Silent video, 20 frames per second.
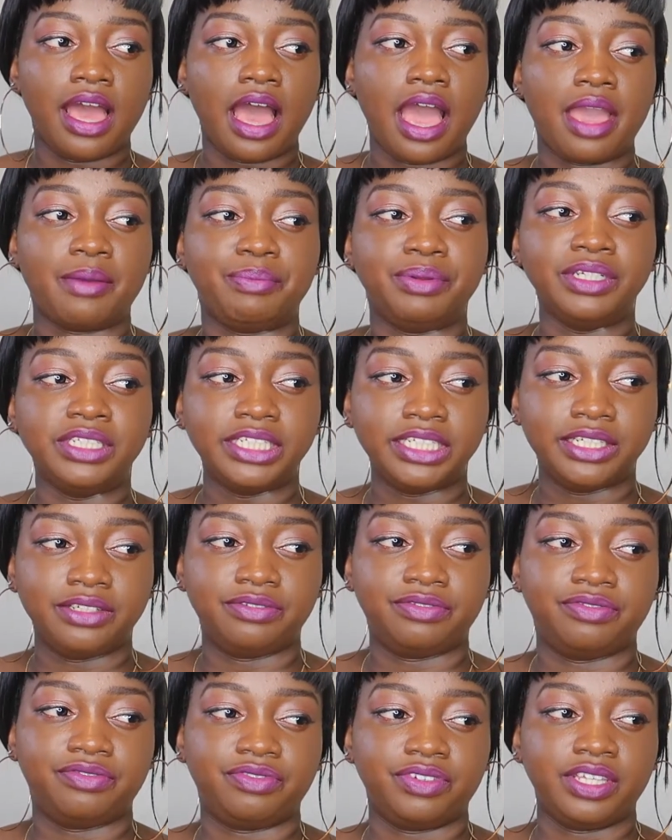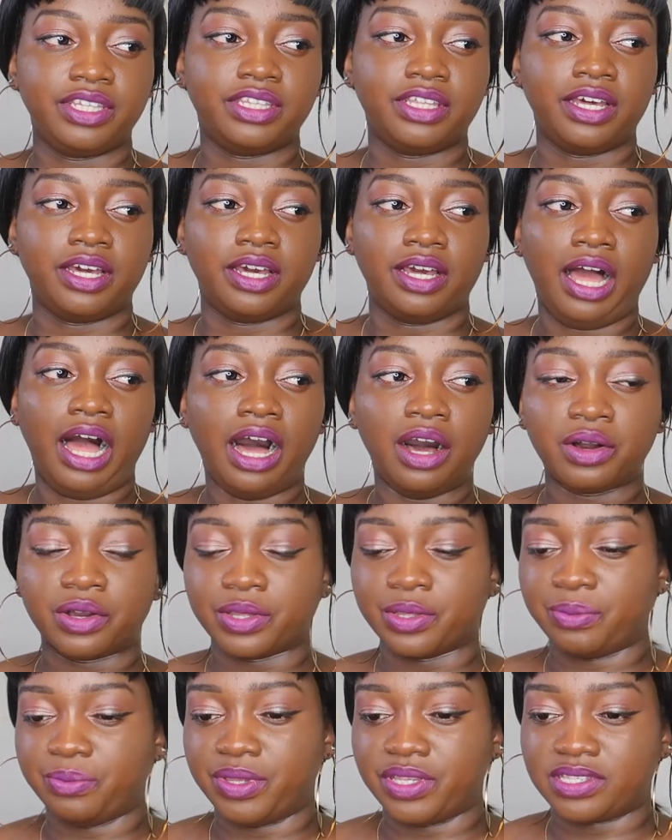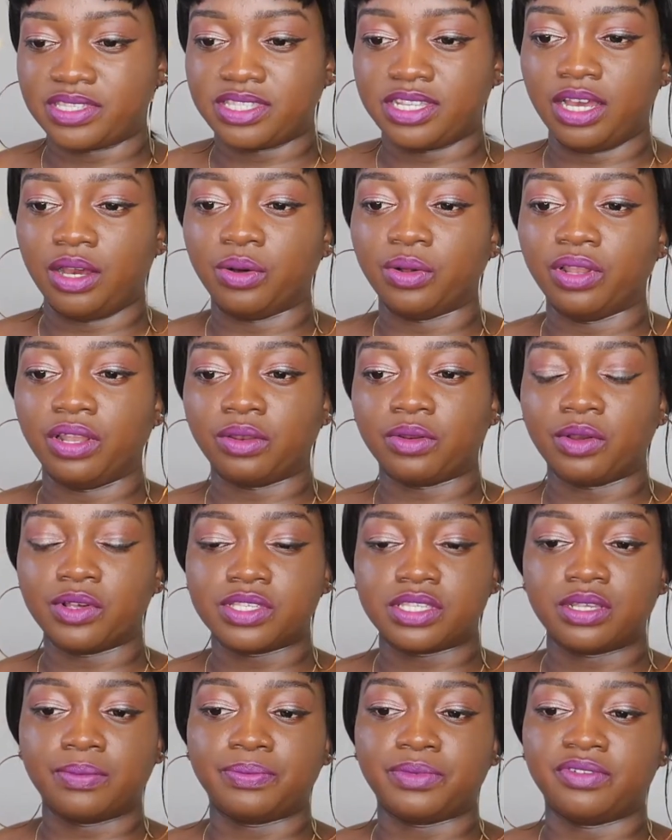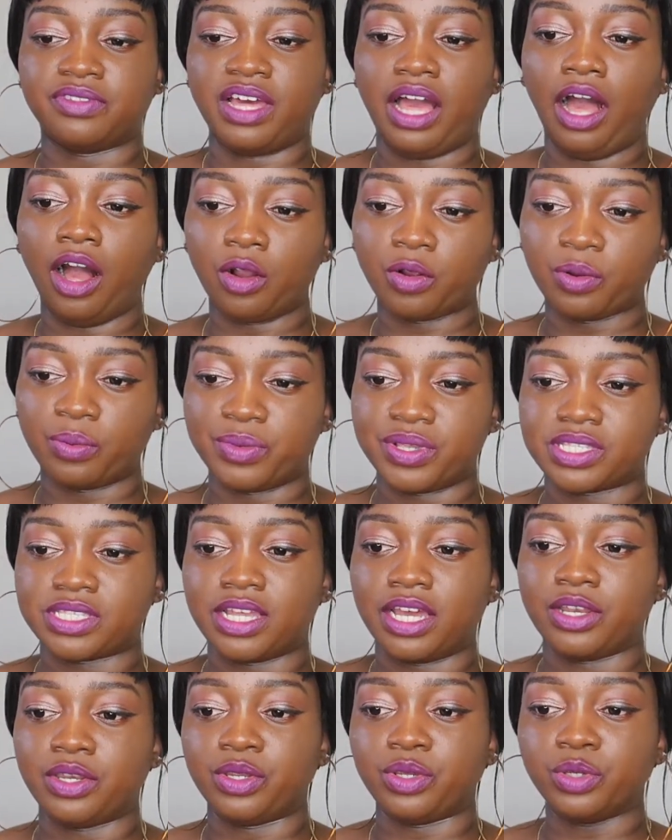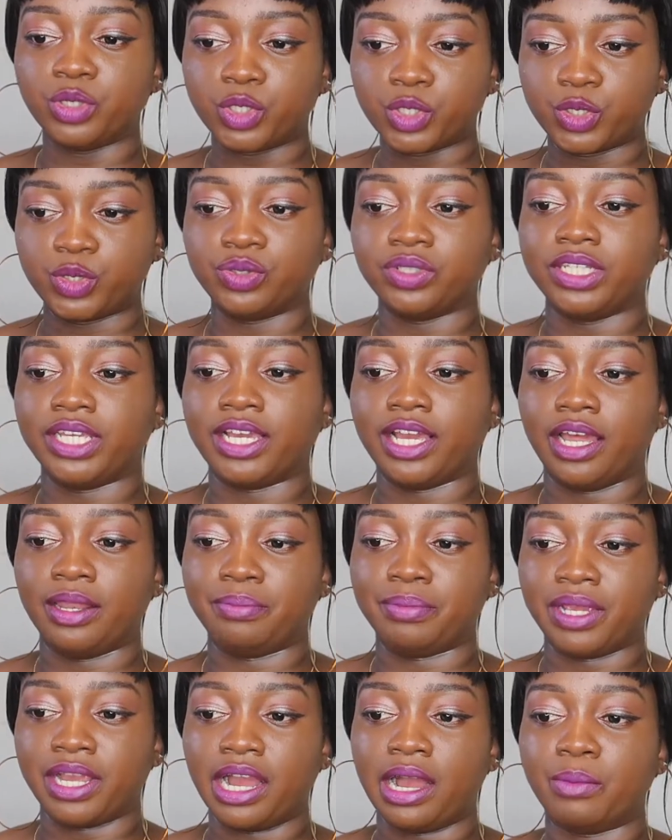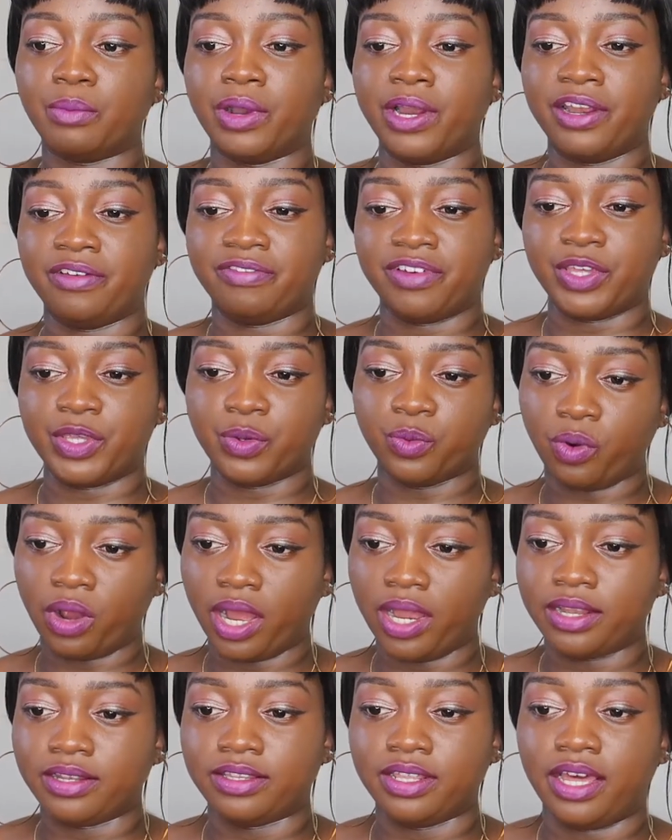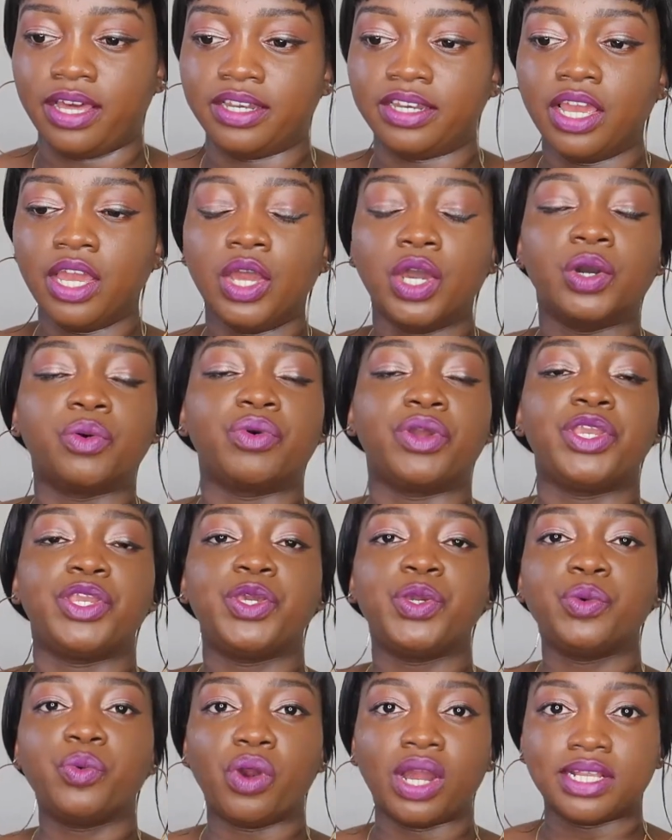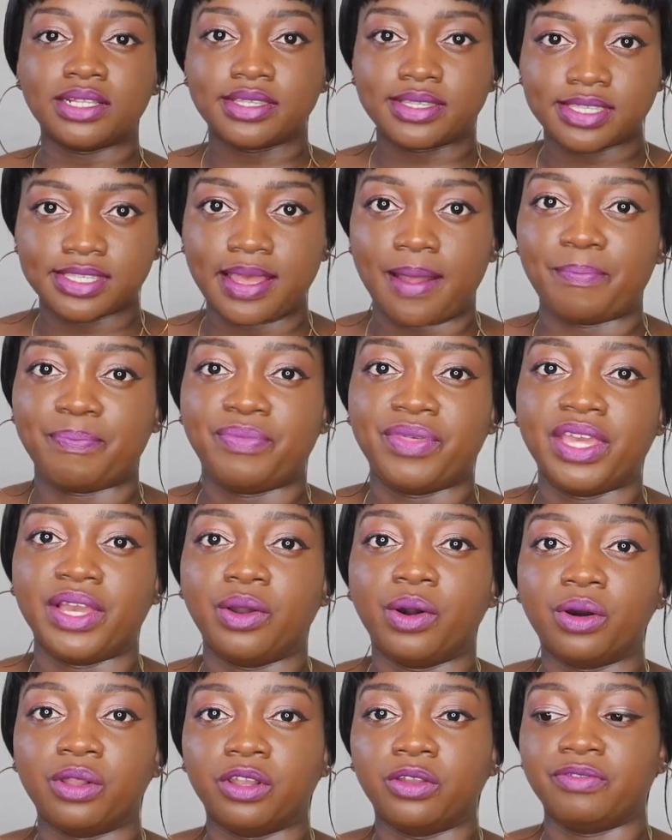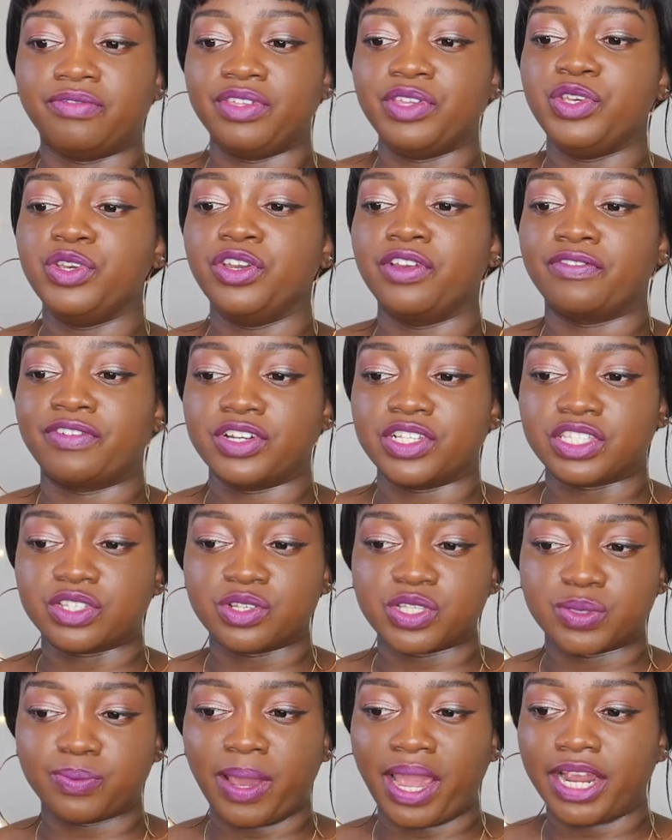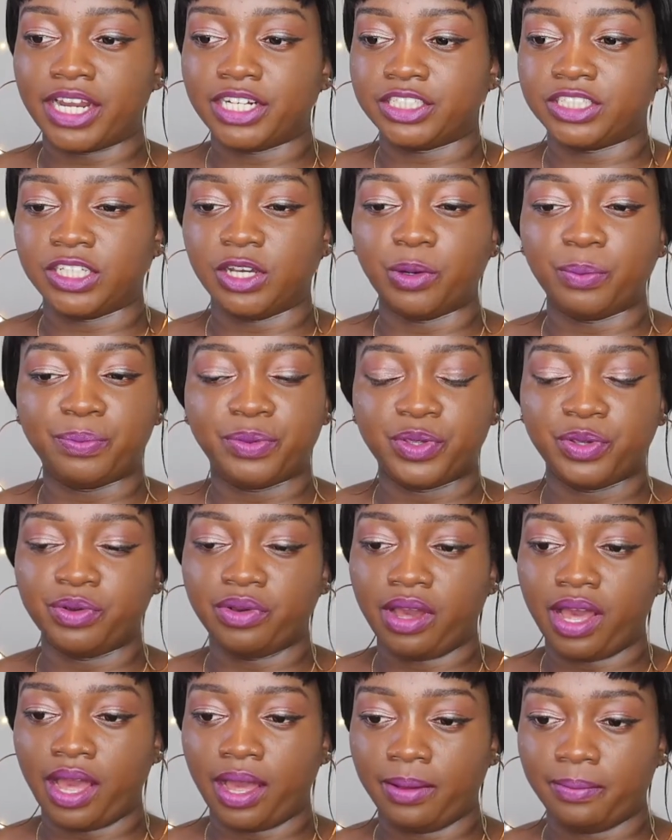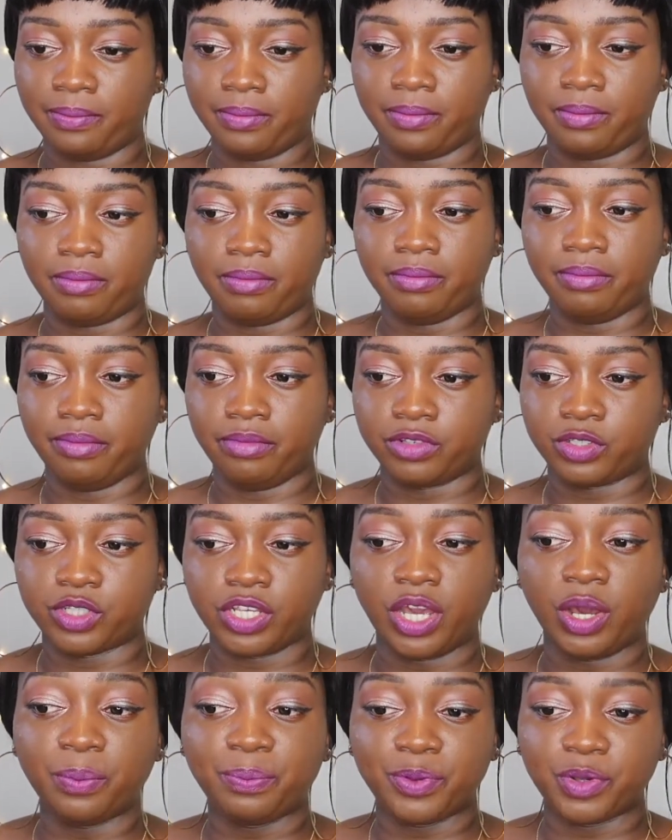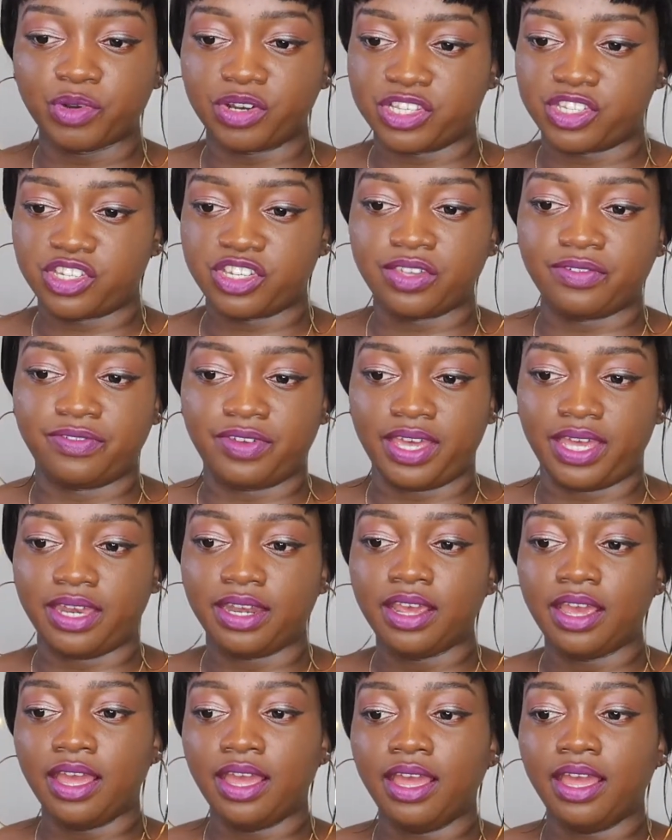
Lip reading: I believe in the alchemist, the whole concept of the alchemist, that you truly can become whatever you want, that when you want something, all of the universe conspires to help you achieve it.